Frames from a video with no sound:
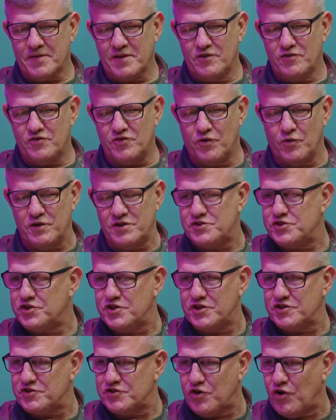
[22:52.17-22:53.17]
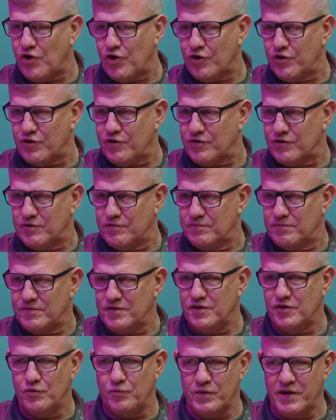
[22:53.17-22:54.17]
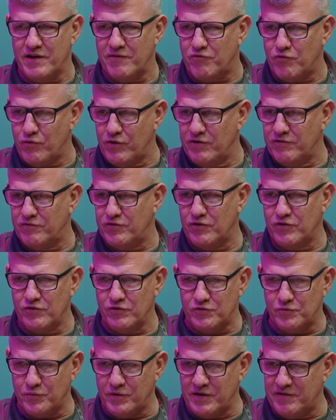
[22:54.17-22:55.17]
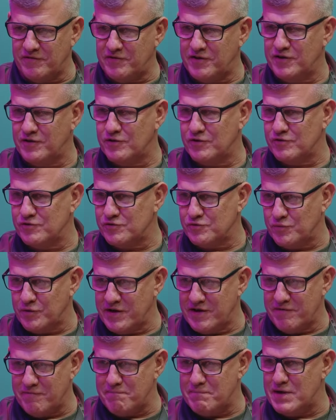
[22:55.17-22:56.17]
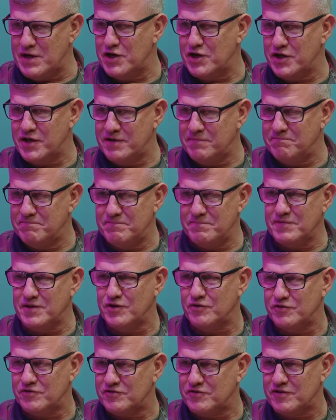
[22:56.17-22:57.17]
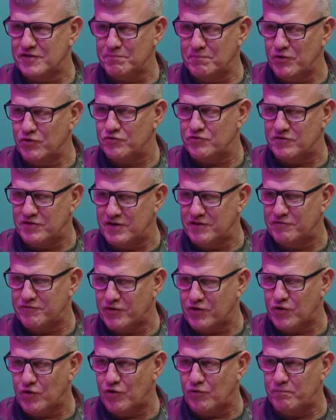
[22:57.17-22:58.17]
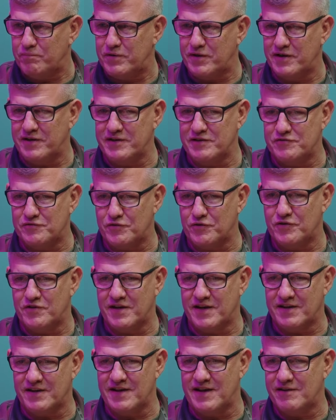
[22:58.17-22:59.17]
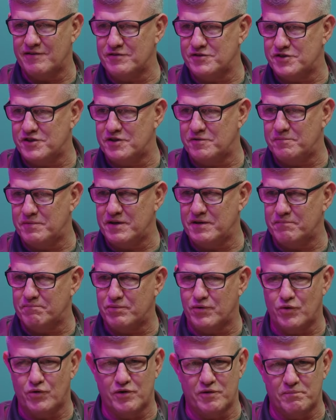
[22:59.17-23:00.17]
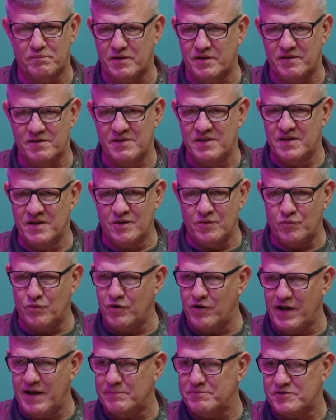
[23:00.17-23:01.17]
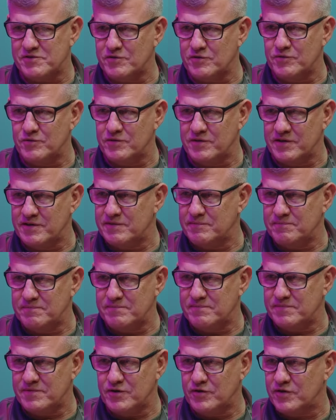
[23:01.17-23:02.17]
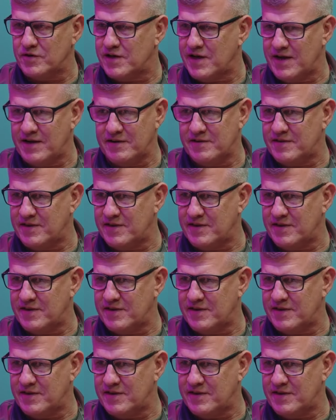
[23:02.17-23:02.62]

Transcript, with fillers: so it's just harder. You know, we have rivers, we have hills, we have mud. You know, it's the most difficult place for technology to be employed, but we're absolutely, you know, the kind of